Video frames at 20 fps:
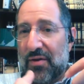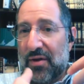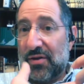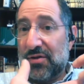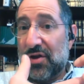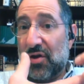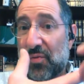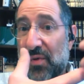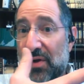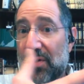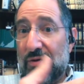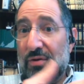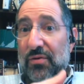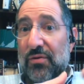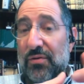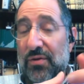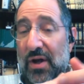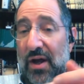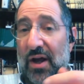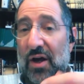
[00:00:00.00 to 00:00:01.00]
things that we
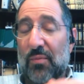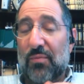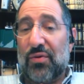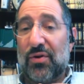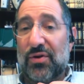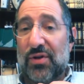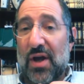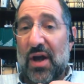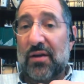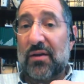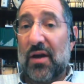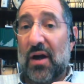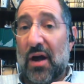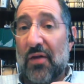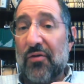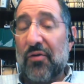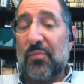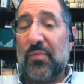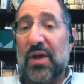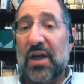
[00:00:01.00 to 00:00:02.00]
do to help protect
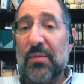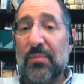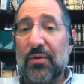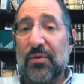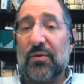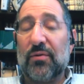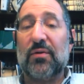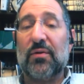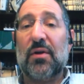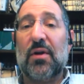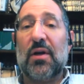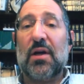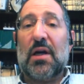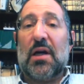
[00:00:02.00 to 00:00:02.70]
other people